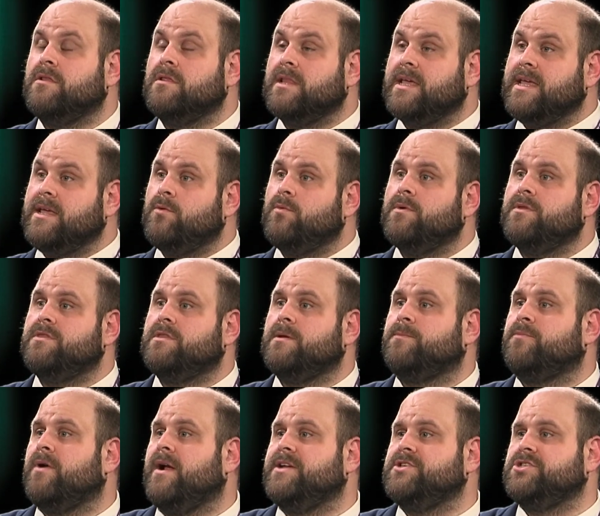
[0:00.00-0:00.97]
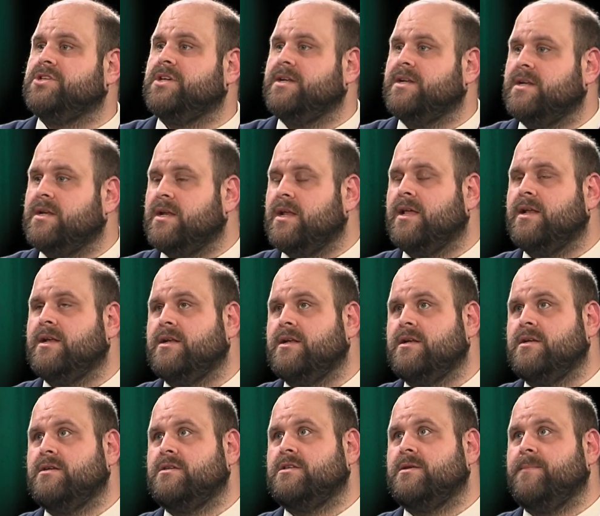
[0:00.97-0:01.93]
link with depression
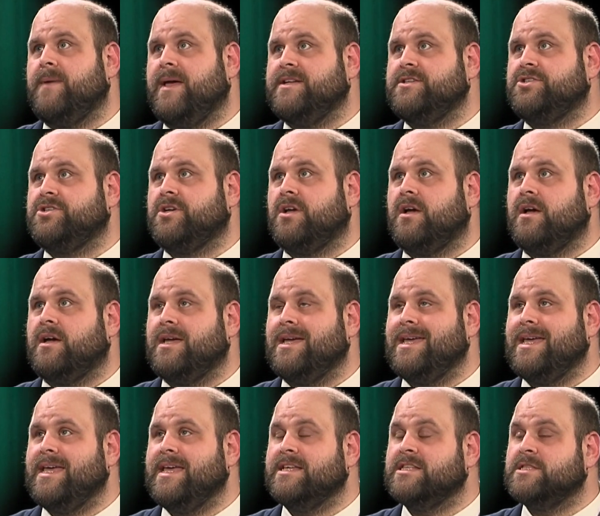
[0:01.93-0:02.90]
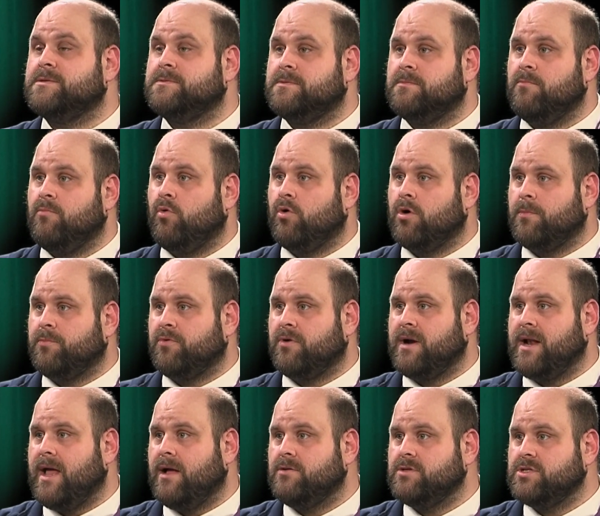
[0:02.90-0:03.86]
and dementia is more
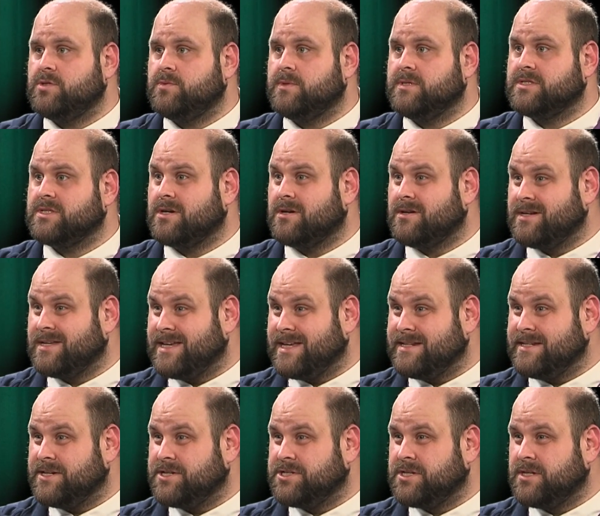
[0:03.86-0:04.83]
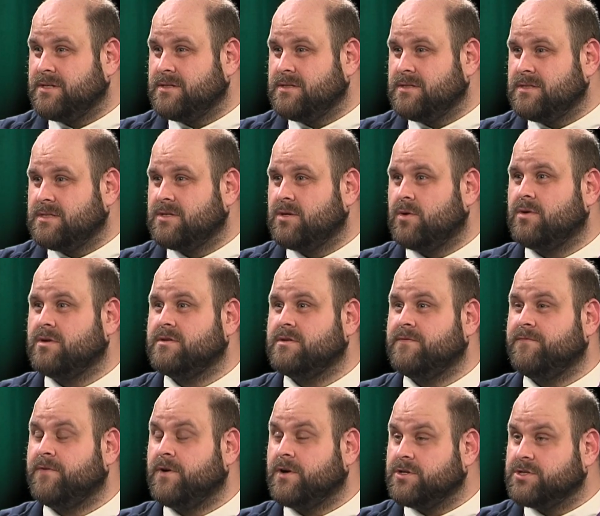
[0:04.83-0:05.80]
pronounced with certain conditions or
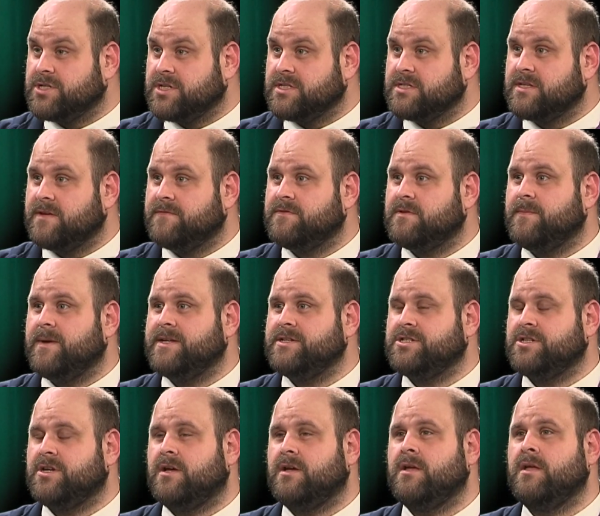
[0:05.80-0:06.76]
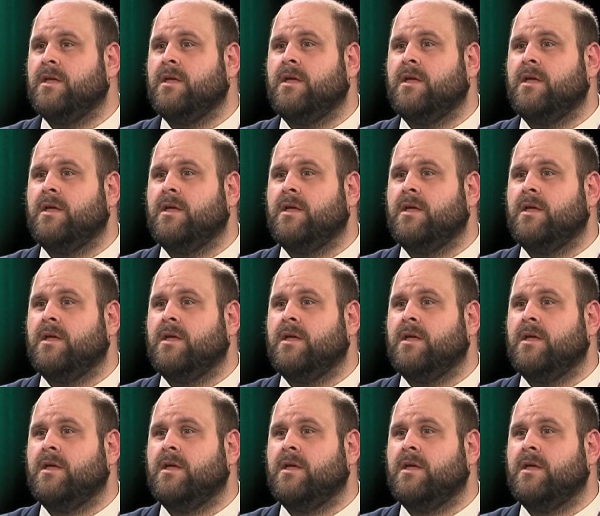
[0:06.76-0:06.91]
versions of dementia.